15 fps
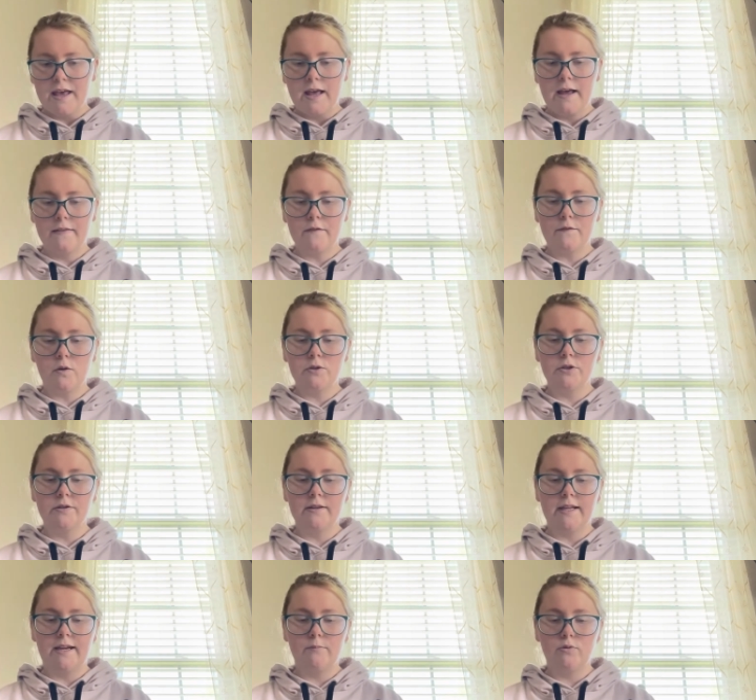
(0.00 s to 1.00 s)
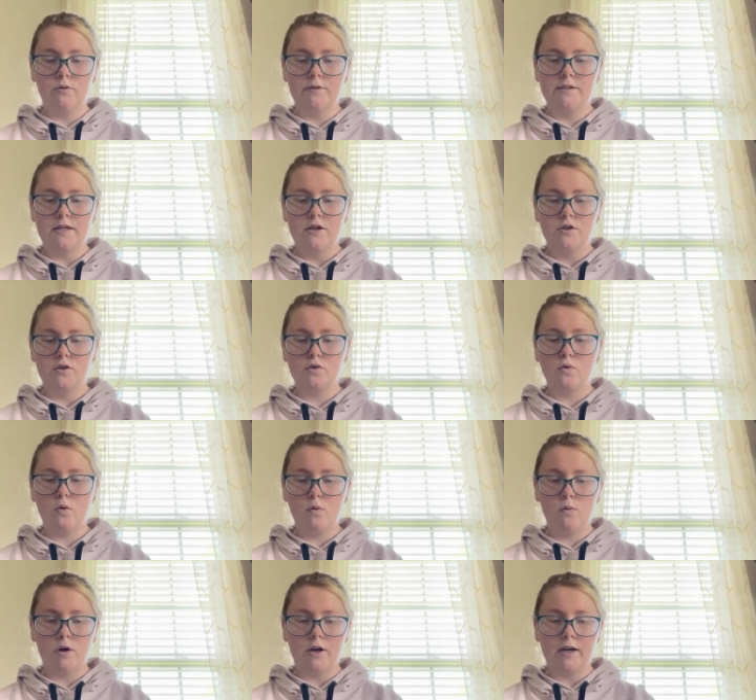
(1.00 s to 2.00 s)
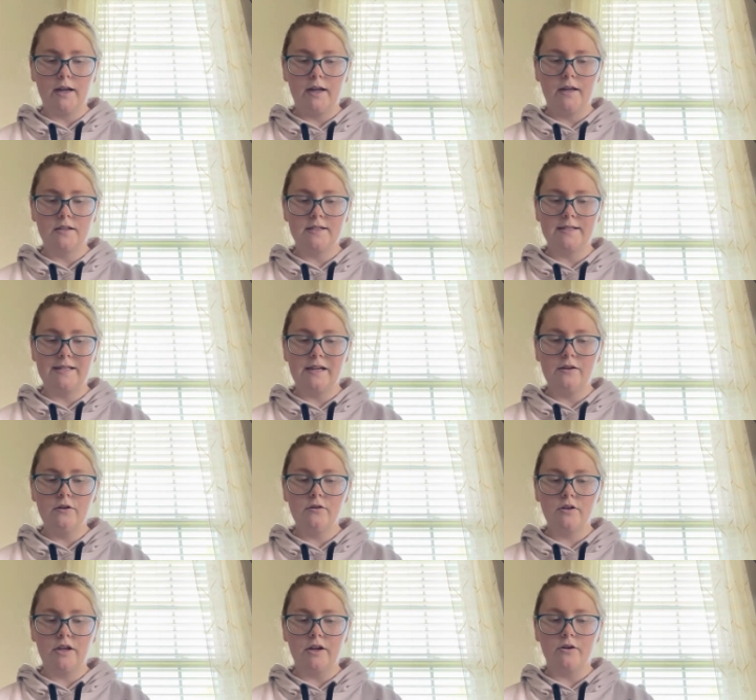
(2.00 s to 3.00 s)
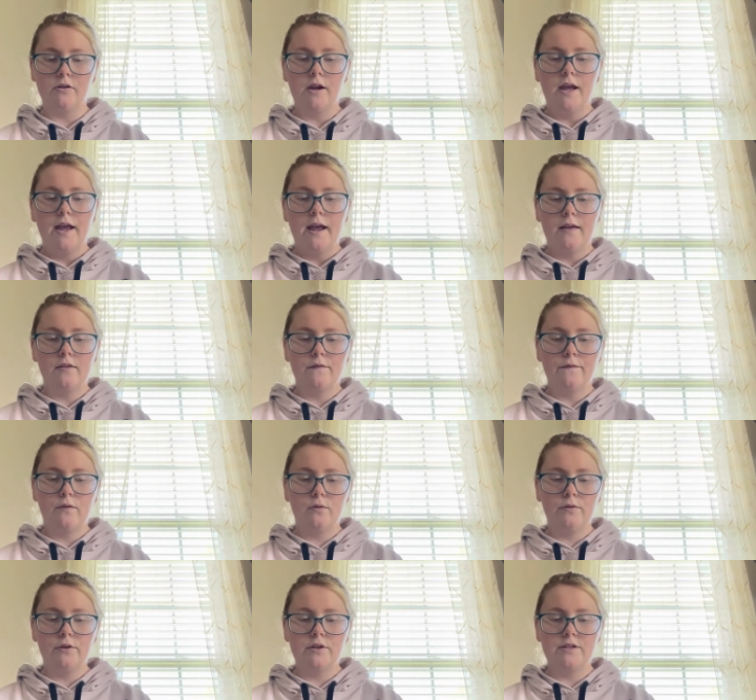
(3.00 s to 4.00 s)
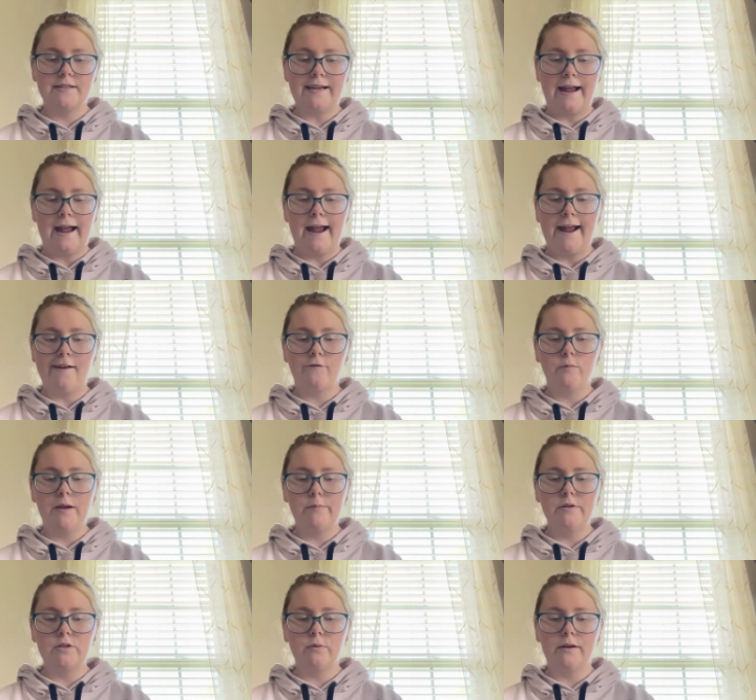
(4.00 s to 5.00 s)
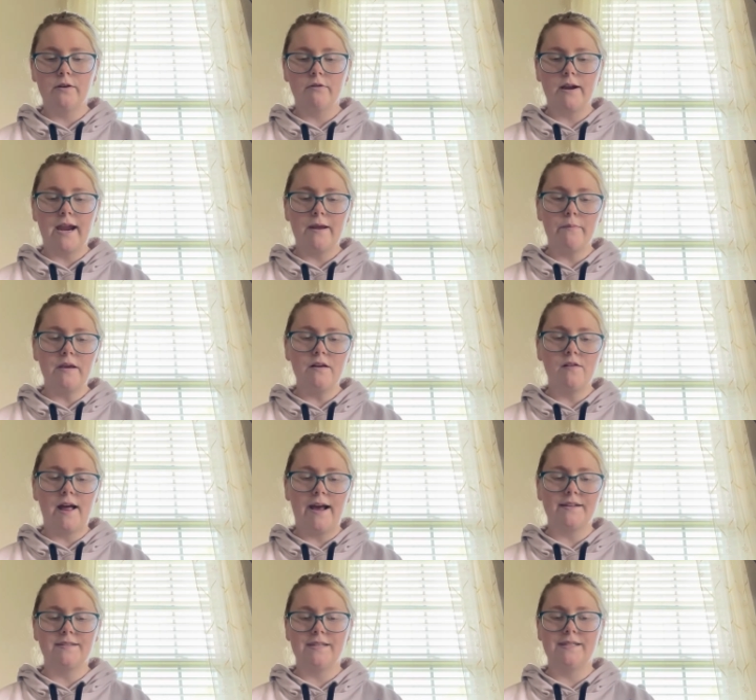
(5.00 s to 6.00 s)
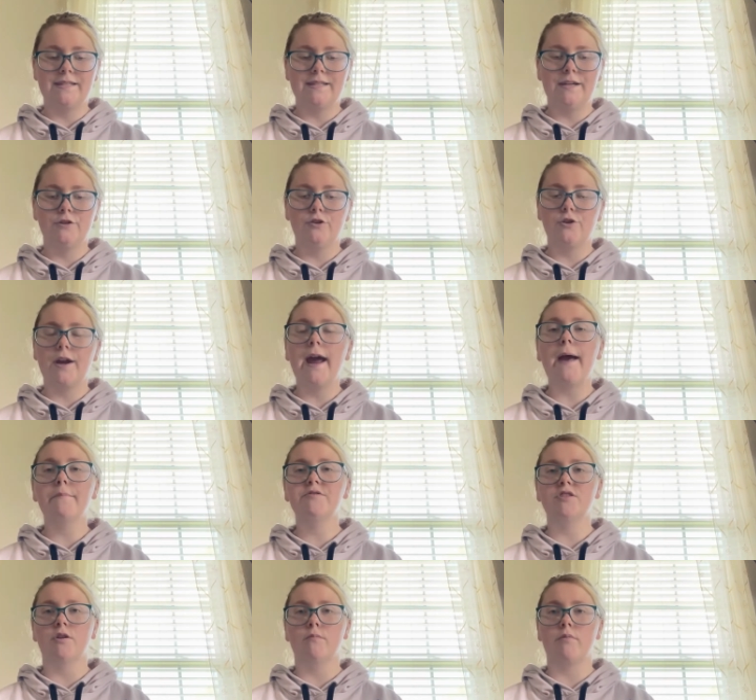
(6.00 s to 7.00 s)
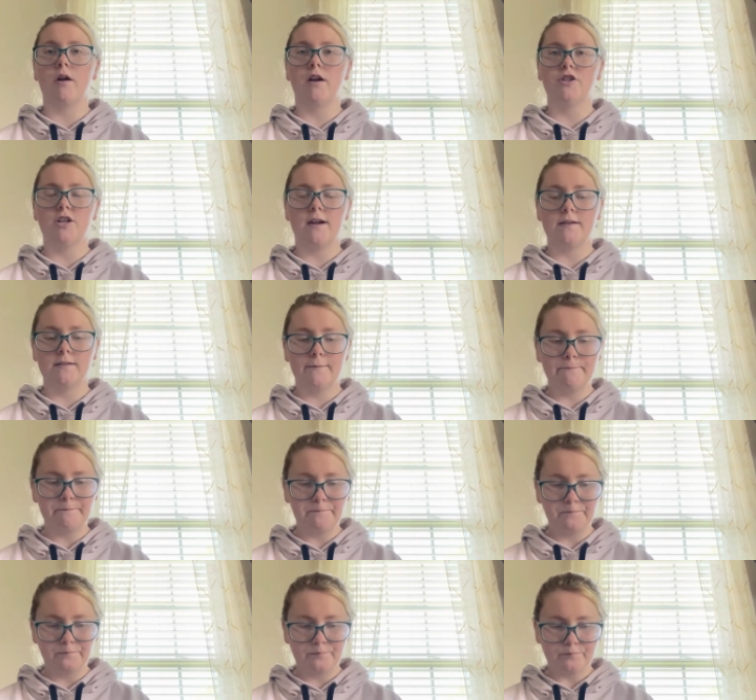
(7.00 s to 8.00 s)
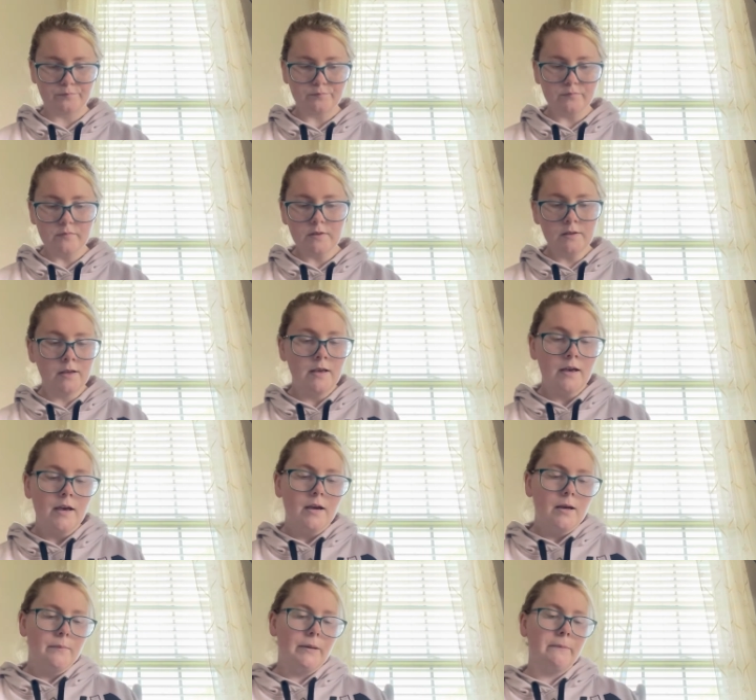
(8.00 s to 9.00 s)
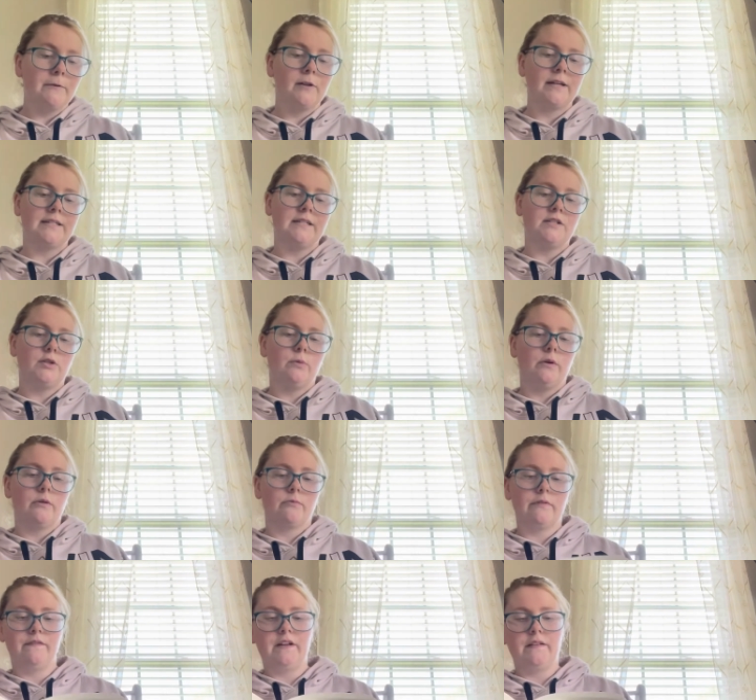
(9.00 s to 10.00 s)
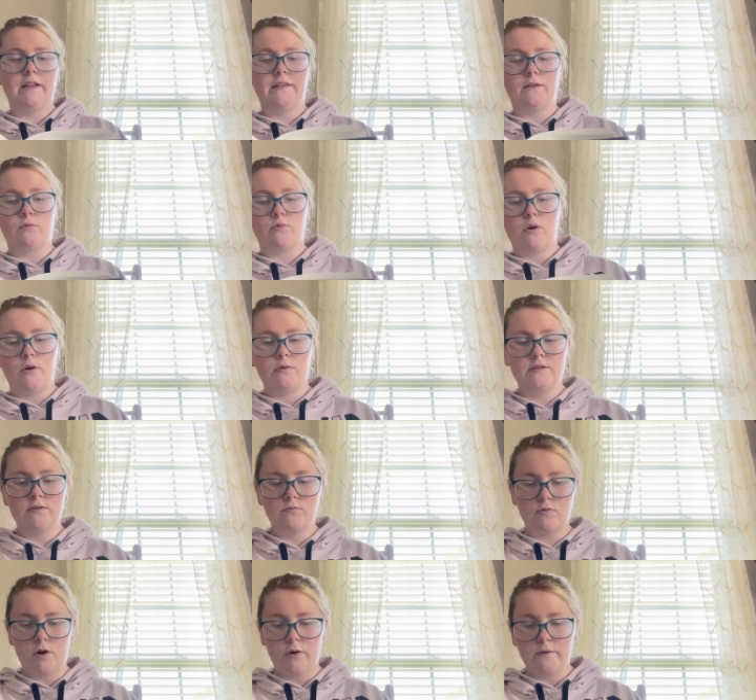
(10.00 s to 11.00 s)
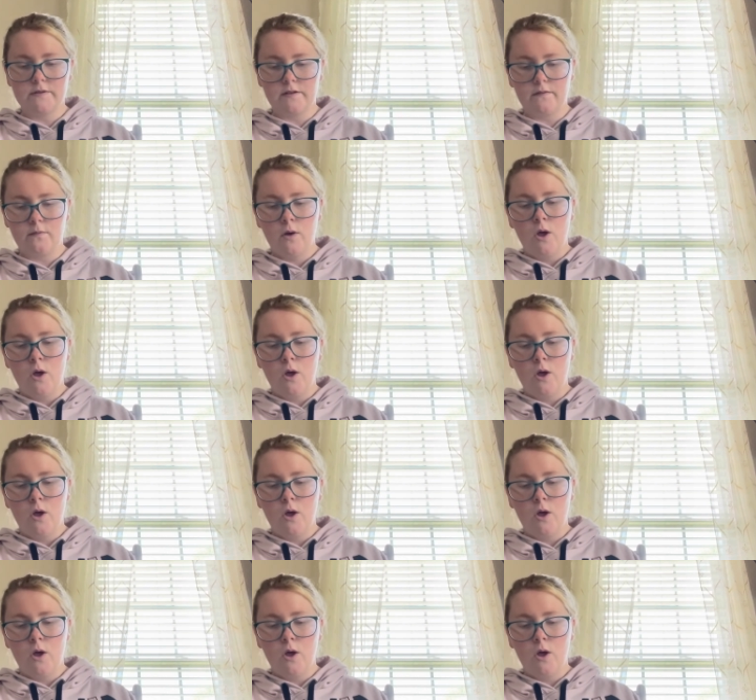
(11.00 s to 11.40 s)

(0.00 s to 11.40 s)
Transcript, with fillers: and the folder labeled schoolwork into senior year, and the folder sat halfway between her AB class's senior capstone project. Pip clicked into it, revealing the rows and rows of